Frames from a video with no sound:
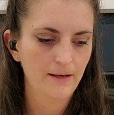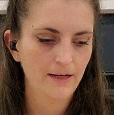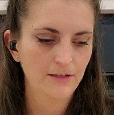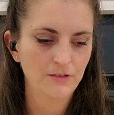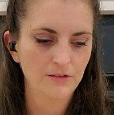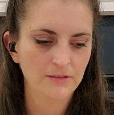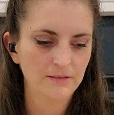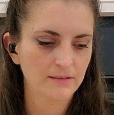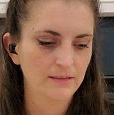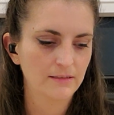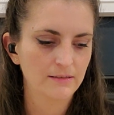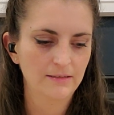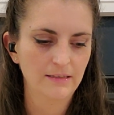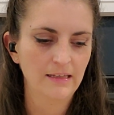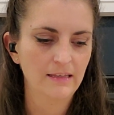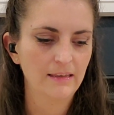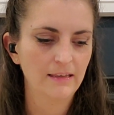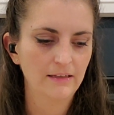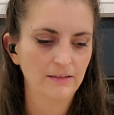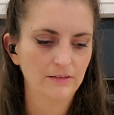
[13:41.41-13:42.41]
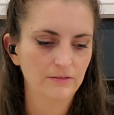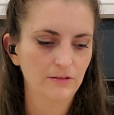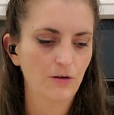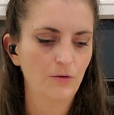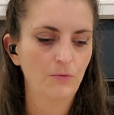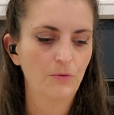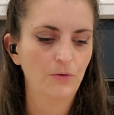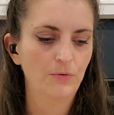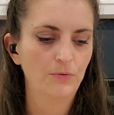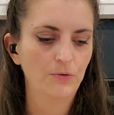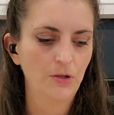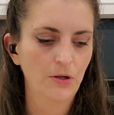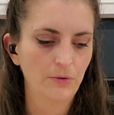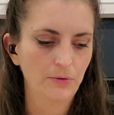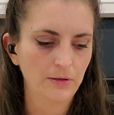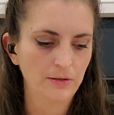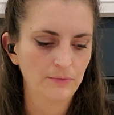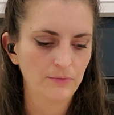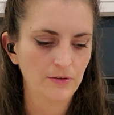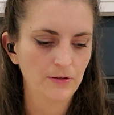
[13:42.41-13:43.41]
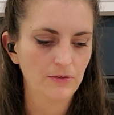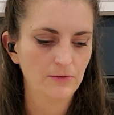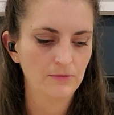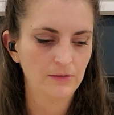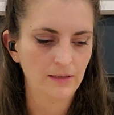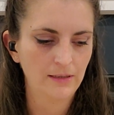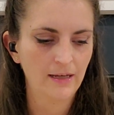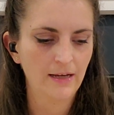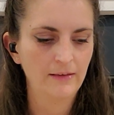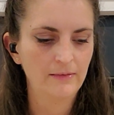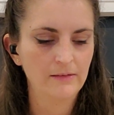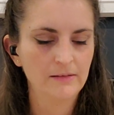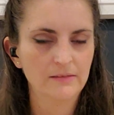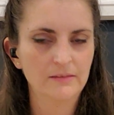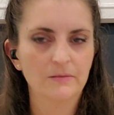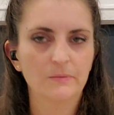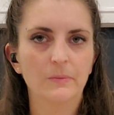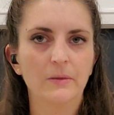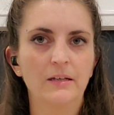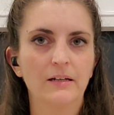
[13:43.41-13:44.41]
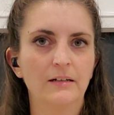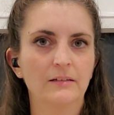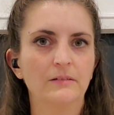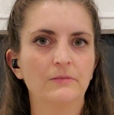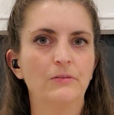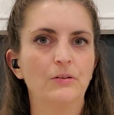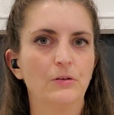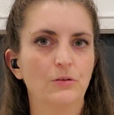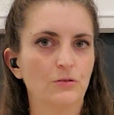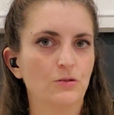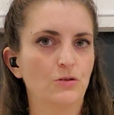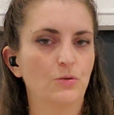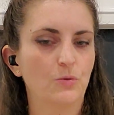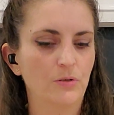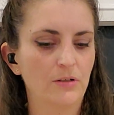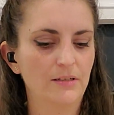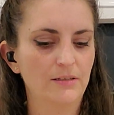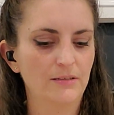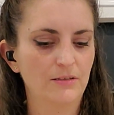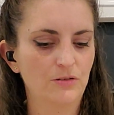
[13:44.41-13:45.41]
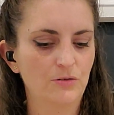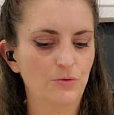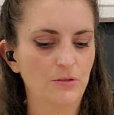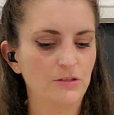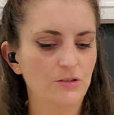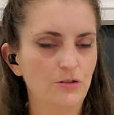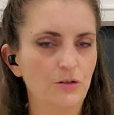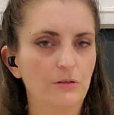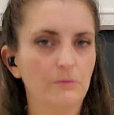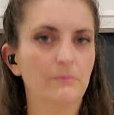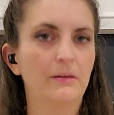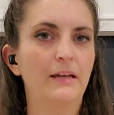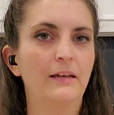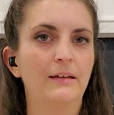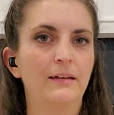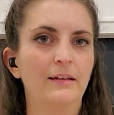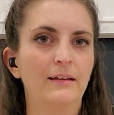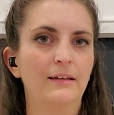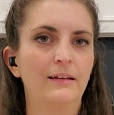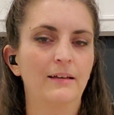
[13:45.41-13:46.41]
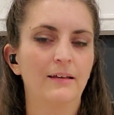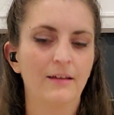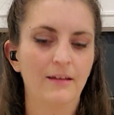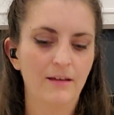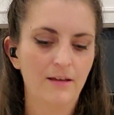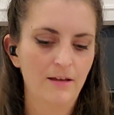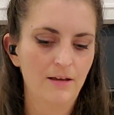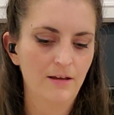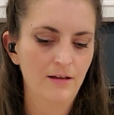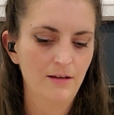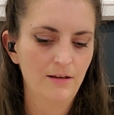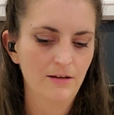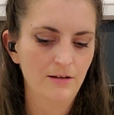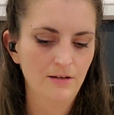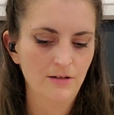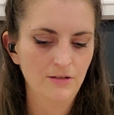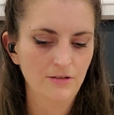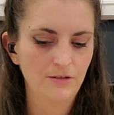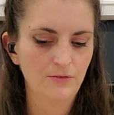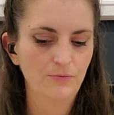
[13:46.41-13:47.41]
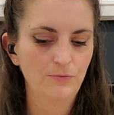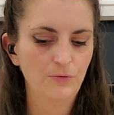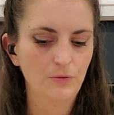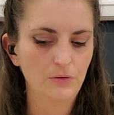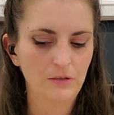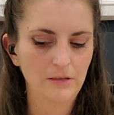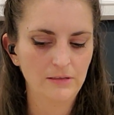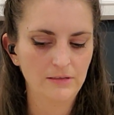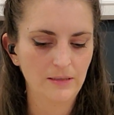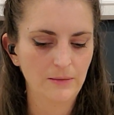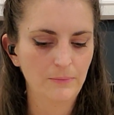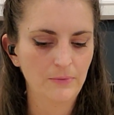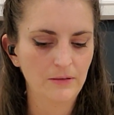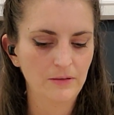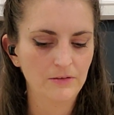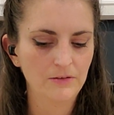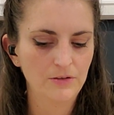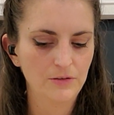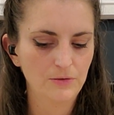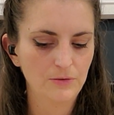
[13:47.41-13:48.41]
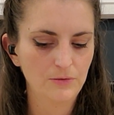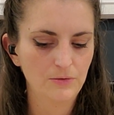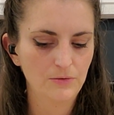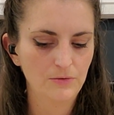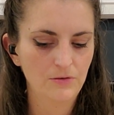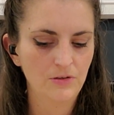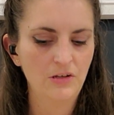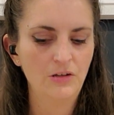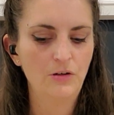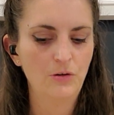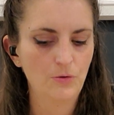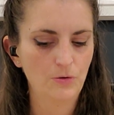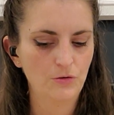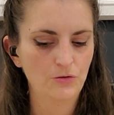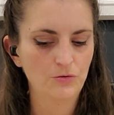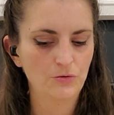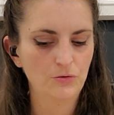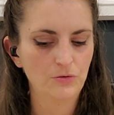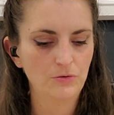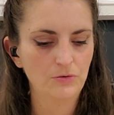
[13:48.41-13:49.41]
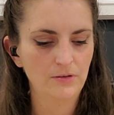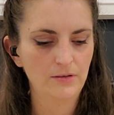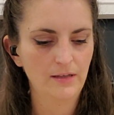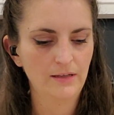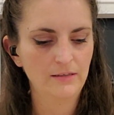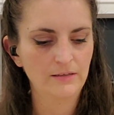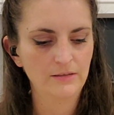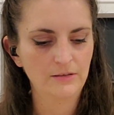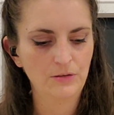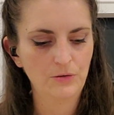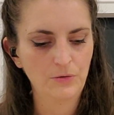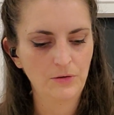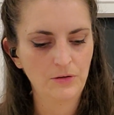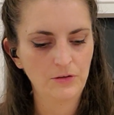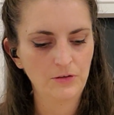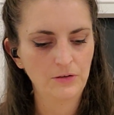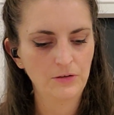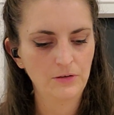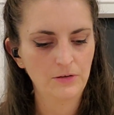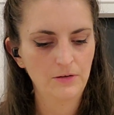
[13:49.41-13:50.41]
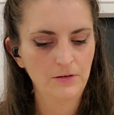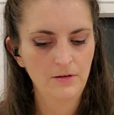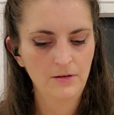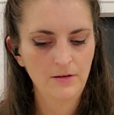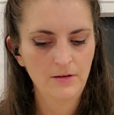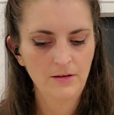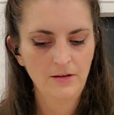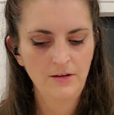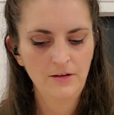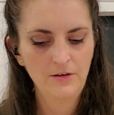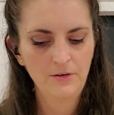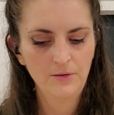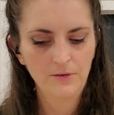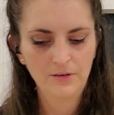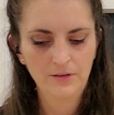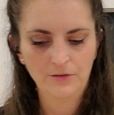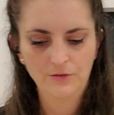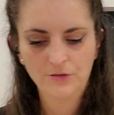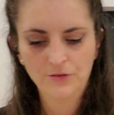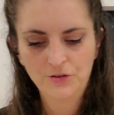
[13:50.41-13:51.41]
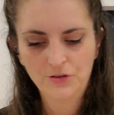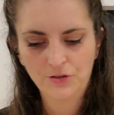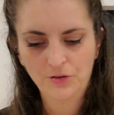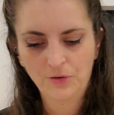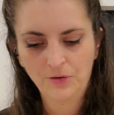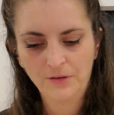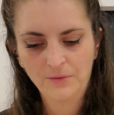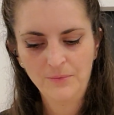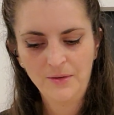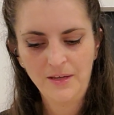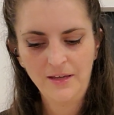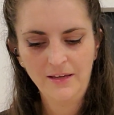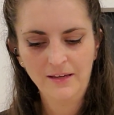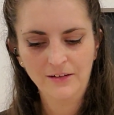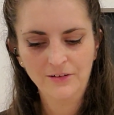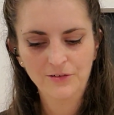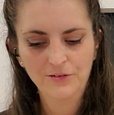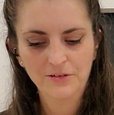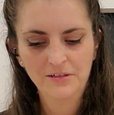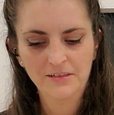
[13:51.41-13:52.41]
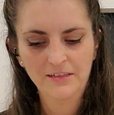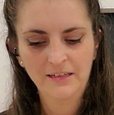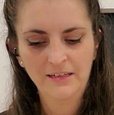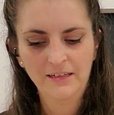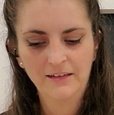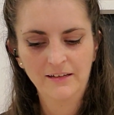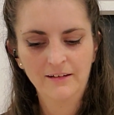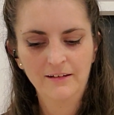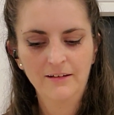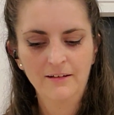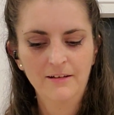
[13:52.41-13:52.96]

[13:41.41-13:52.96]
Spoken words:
I just see things overflowing for you. And again, this is because of your choice, the choice you're making to fully step into your truth and to no longer, you know what, they're just showing me, interesting.